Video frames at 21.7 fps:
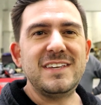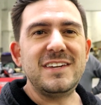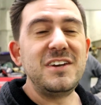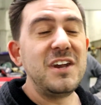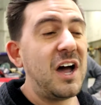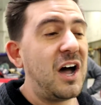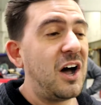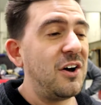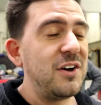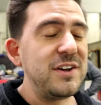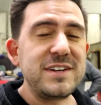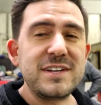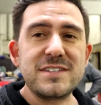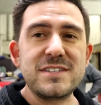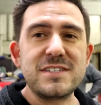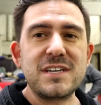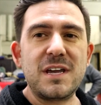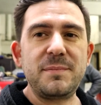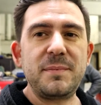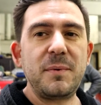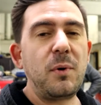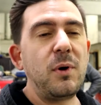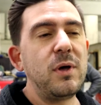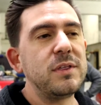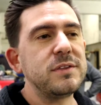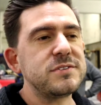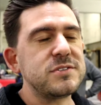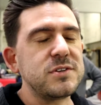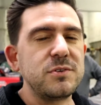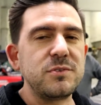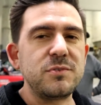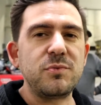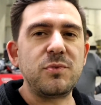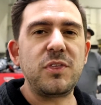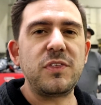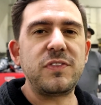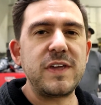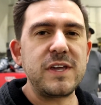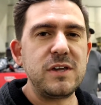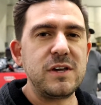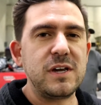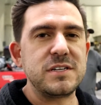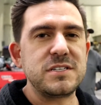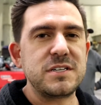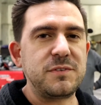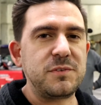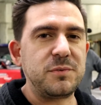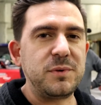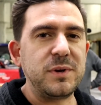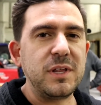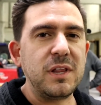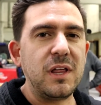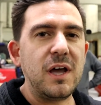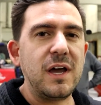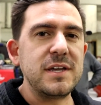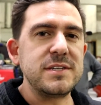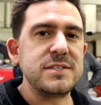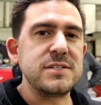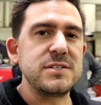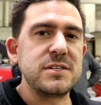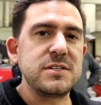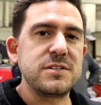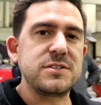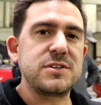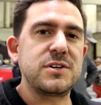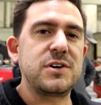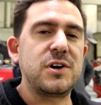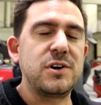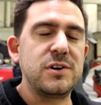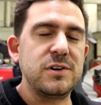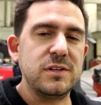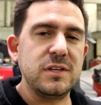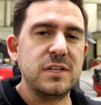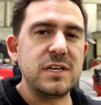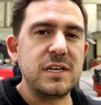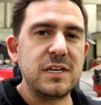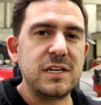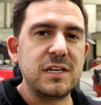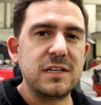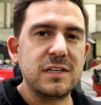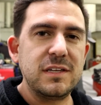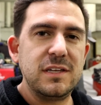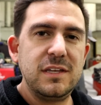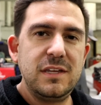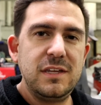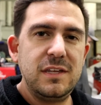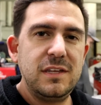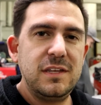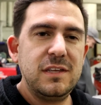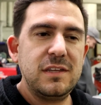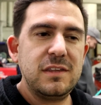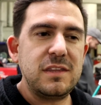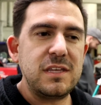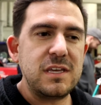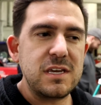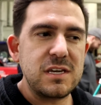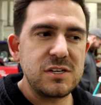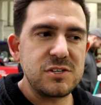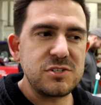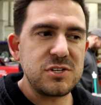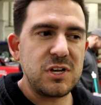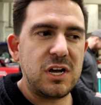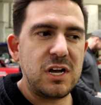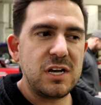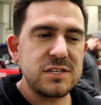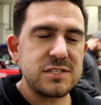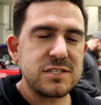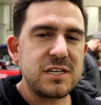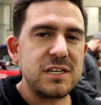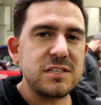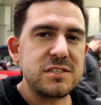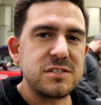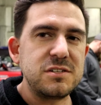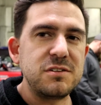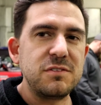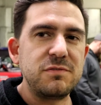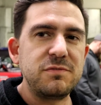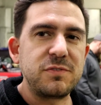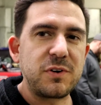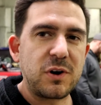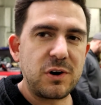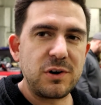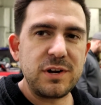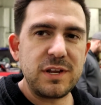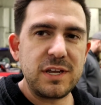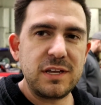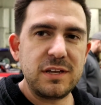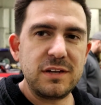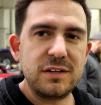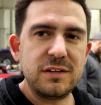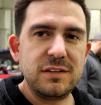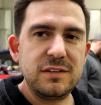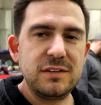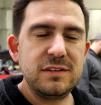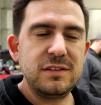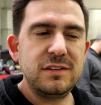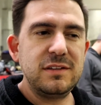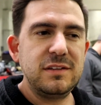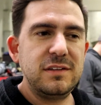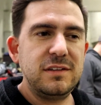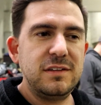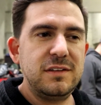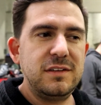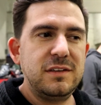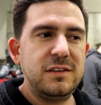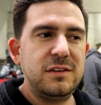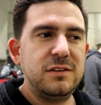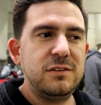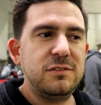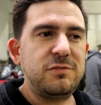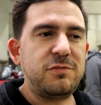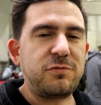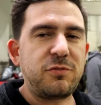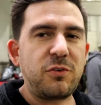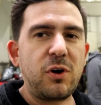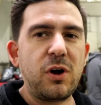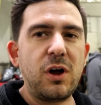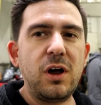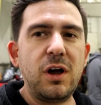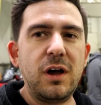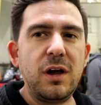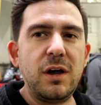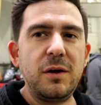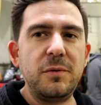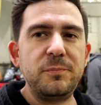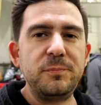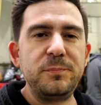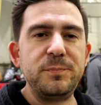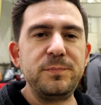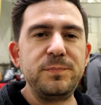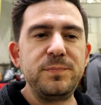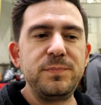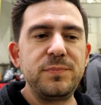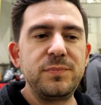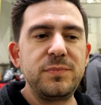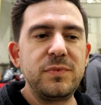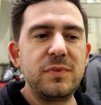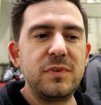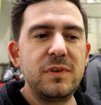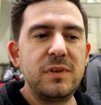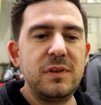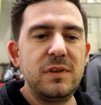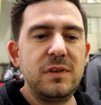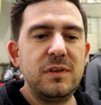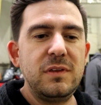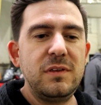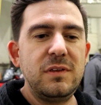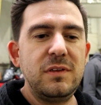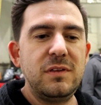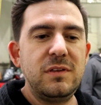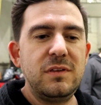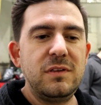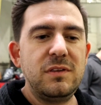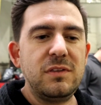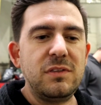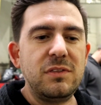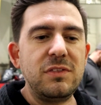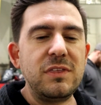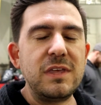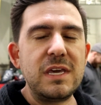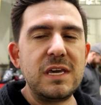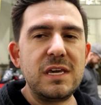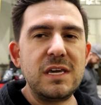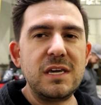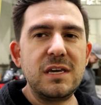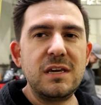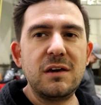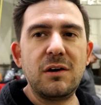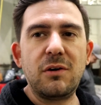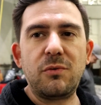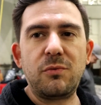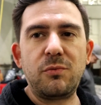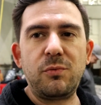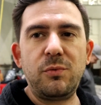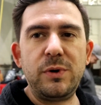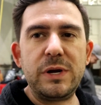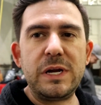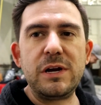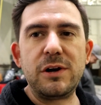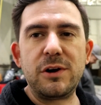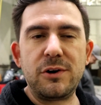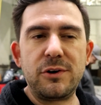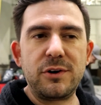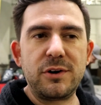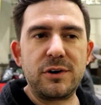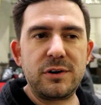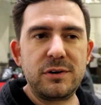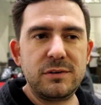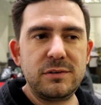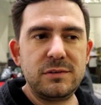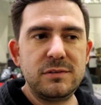No, it doesn't sound... Well, so the thing you guys have to realize is it's currently... The exhaust gets diverted from the rear,